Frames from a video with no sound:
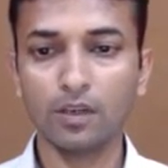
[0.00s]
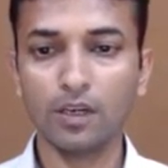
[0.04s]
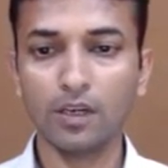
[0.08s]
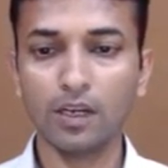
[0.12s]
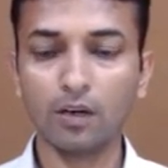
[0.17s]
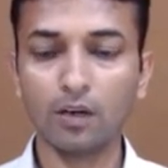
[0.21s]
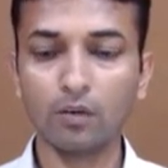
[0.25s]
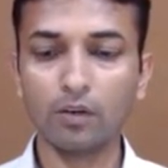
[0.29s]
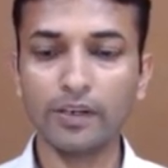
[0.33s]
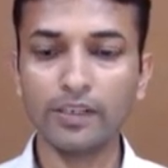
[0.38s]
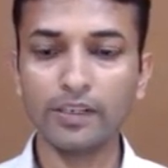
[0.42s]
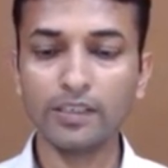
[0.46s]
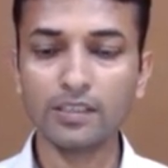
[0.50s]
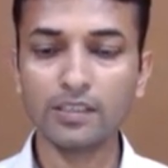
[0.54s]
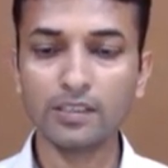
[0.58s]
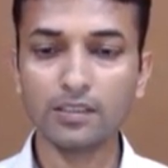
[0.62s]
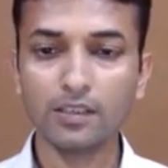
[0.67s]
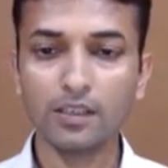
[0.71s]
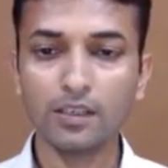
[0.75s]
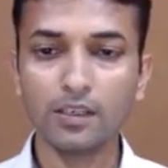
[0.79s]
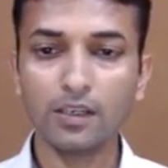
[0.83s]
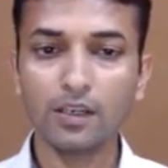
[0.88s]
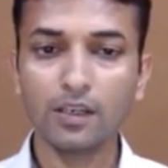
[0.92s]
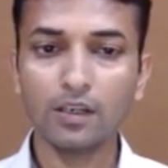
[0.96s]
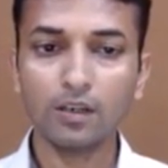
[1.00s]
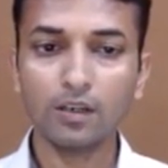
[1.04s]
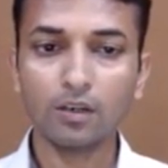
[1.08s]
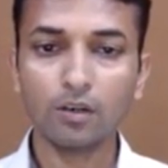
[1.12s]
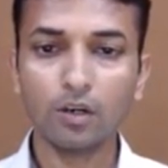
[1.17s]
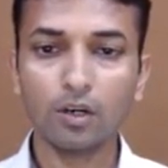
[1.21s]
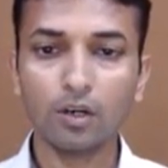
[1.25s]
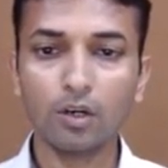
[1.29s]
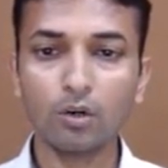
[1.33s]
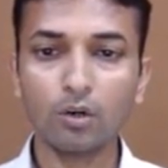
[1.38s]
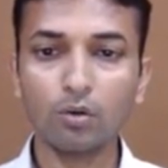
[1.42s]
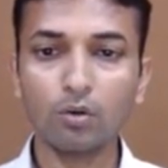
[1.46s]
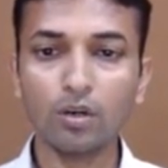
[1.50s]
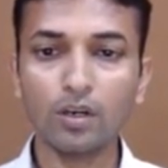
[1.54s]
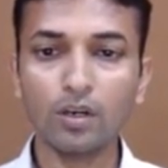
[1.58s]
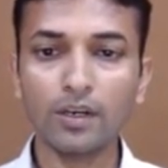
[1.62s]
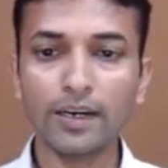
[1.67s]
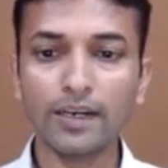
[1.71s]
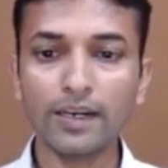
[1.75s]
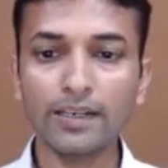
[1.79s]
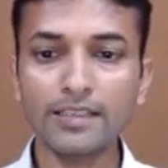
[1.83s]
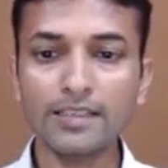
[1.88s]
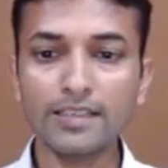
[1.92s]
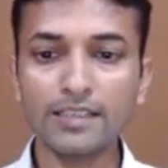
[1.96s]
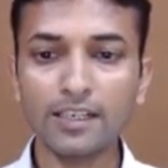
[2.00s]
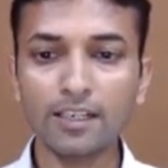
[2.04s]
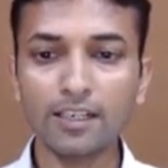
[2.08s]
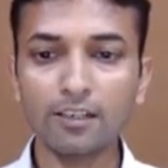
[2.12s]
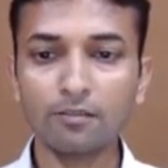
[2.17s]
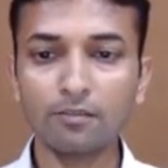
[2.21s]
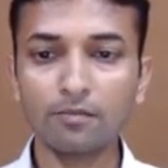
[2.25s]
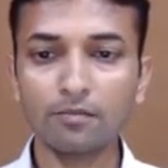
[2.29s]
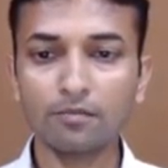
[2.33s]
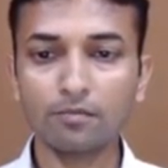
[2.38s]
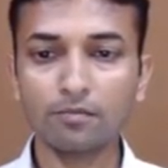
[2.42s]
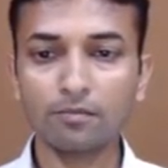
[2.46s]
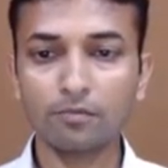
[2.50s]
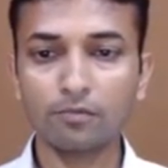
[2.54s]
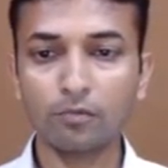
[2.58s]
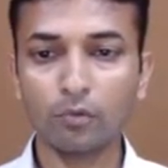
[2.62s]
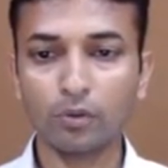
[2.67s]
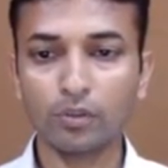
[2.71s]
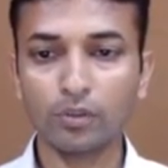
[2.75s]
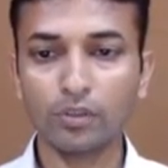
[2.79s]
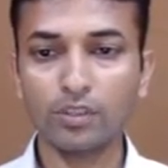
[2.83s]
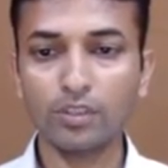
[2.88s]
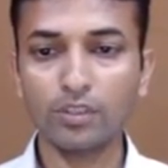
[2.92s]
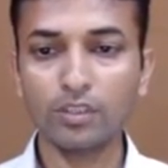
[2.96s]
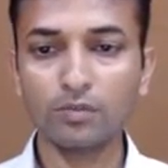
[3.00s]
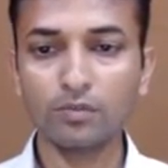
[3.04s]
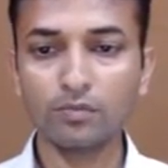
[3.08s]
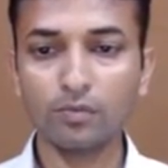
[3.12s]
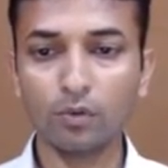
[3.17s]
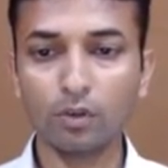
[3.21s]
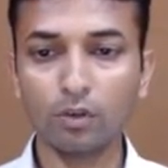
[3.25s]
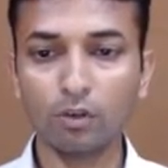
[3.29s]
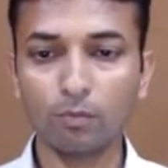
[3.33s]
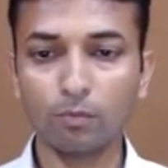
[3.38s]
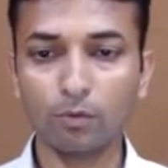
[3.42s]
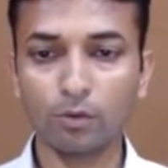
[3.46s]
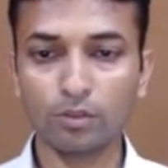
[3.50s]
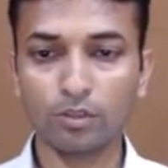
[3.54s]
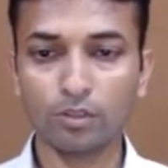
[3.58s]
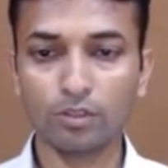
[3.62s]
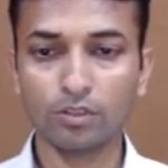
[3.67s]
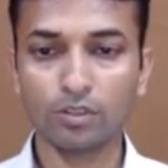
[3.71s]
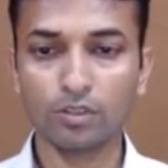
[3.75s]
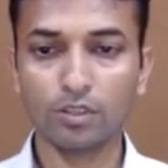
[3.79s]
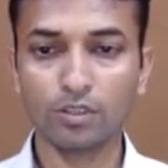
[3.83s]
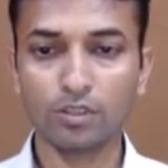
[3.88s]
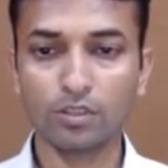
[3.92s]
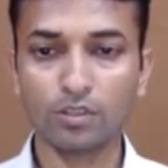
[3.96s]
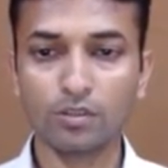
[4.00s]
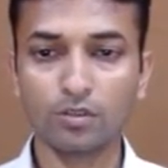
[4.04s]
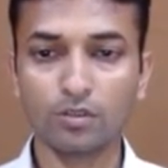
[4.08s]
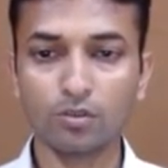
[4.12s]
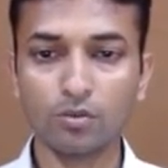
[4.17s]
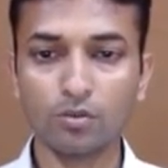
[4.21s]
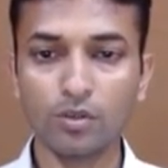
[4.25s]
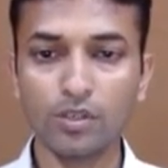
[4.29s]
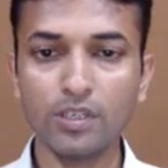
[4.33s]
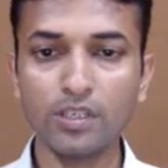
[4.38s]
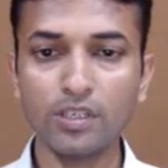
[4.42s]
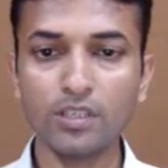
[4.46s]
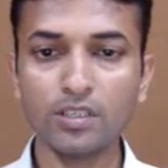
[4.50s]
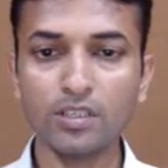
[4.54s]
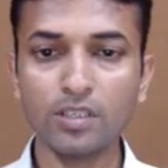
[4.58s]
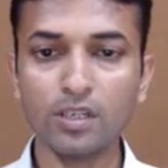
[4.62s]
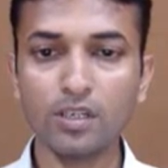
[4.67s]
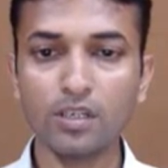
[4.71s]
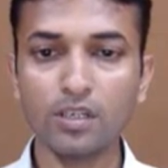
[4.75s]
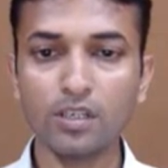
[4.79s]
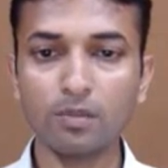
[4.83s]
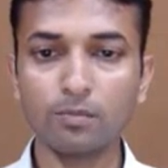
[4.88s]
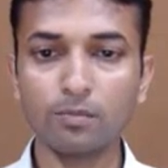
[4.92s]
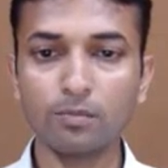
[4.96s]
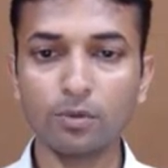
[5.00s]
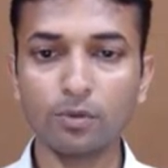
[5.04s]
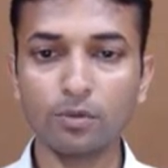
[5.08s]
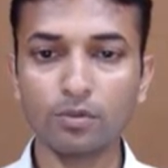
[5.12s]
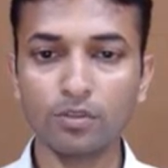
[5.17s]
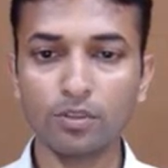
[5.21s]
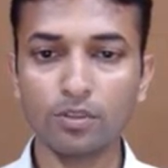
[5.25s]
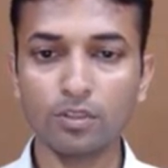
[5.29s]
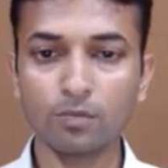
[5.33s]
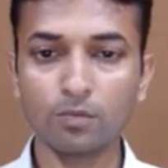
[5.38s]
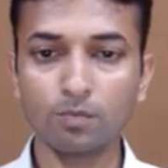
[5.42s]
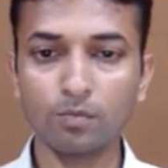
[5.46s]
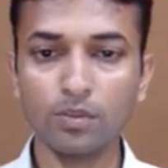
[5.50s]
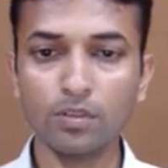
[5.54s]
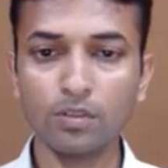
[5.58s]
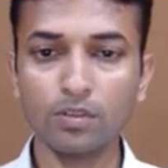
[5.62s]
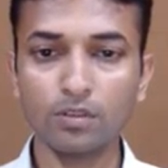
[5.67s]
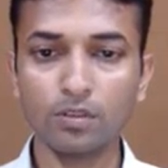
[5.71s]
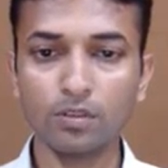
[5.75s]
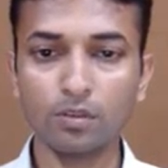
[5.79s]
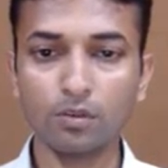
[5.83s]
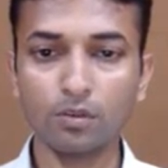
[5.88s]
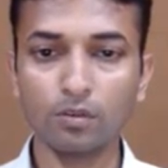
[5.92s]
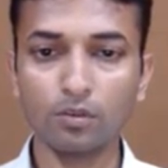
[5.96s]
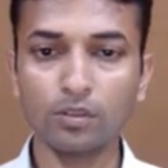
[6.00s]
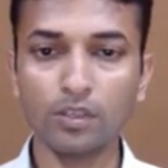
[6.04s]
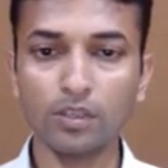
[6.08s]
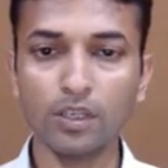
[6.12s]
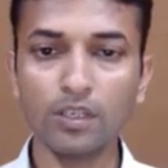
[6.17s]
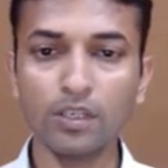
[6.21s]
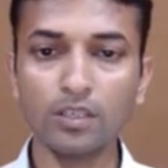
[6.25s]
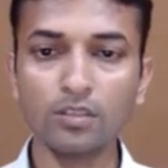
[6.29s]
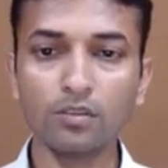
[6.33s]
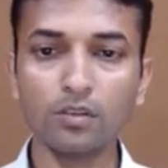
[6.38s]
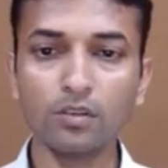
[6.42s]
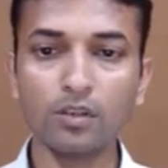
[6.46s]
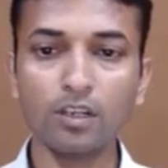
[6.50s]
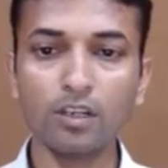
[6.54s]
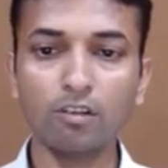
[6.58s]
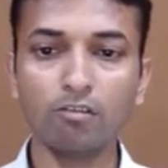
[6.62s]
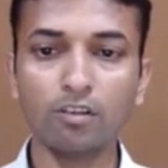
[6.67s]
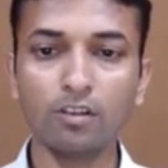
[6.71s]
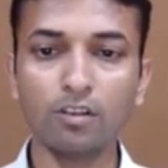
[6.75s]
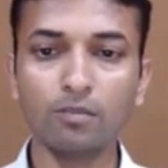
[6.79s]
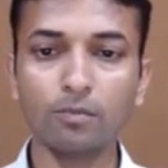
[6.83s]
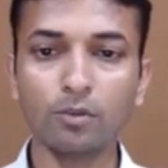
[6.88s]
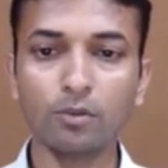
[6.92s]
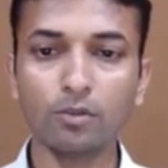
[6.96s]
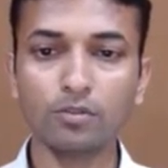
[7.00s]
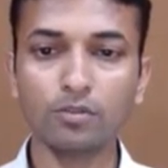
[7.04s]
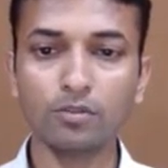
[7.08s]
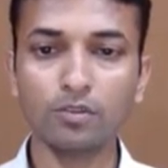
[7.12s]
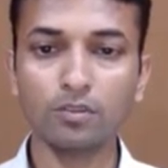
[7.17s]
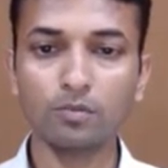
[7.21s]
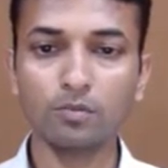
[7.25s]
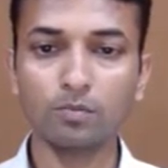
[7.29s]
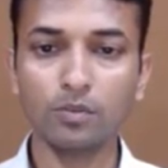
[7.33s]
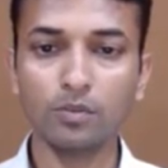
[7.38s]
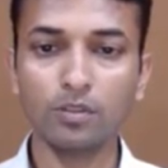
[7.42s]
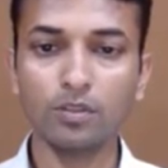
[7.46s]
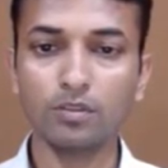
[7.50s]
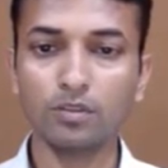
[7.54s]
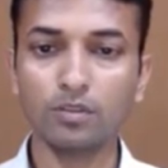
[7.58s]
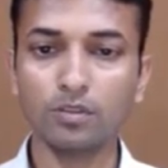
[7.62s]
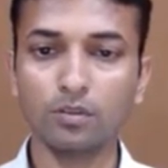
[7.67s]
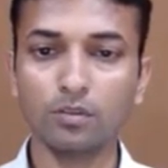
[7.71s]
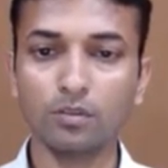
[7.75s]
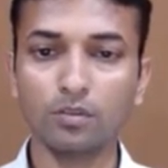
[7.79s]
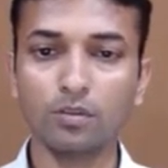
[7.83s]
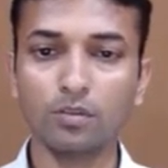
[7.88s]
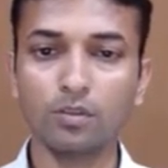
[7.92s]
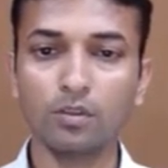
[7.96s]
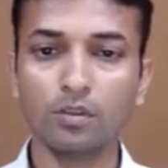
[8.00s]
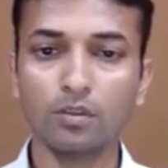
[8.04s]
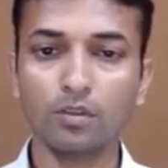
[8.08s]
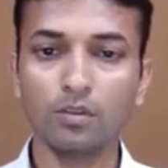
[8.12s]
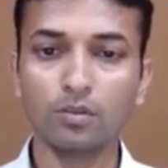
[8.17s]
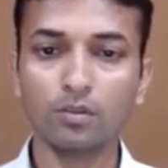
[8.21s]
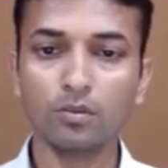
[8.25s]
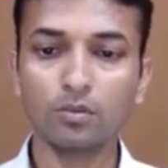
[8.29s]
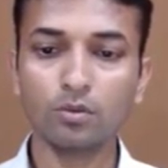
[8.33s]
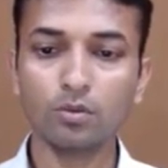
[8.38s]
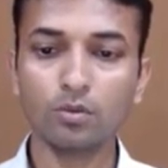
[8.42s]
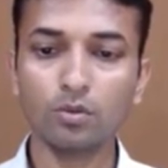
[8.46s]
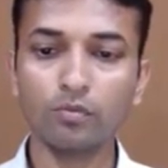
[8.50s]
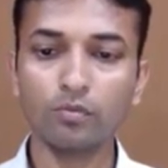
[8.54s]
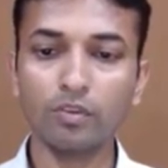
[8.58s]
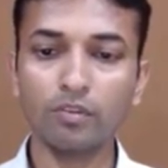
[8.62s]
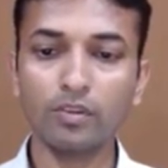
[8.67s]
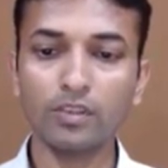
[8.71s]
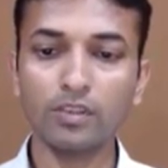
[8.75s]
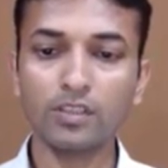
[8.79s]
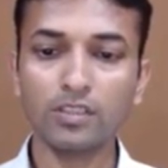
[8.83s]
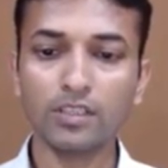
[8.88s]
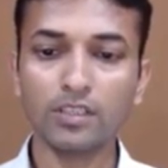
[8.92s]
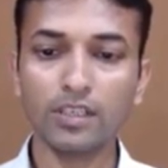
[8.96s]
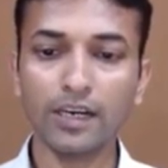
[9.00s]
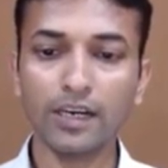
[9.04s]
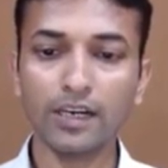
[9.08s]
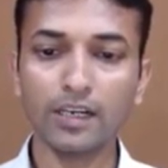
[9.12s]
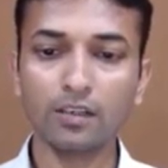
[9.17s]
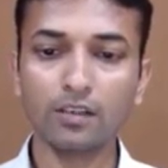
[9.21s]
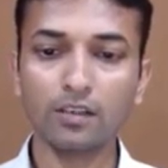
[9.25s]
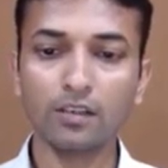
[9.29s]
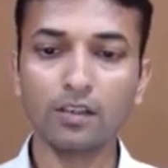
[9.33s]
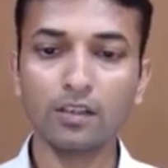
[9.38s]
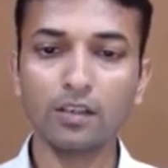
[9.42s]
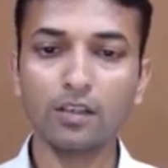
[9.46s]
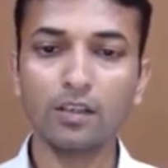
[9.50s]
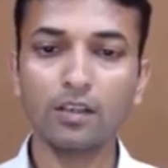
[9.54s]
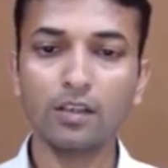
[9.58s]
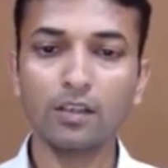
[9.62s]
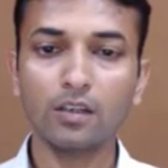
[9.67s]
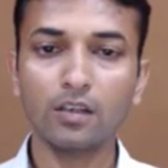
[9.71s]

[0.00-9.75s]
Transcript: Now let's draw a Gantt chart for these four processes. So initially at process P0 there is only one process P0. So we will start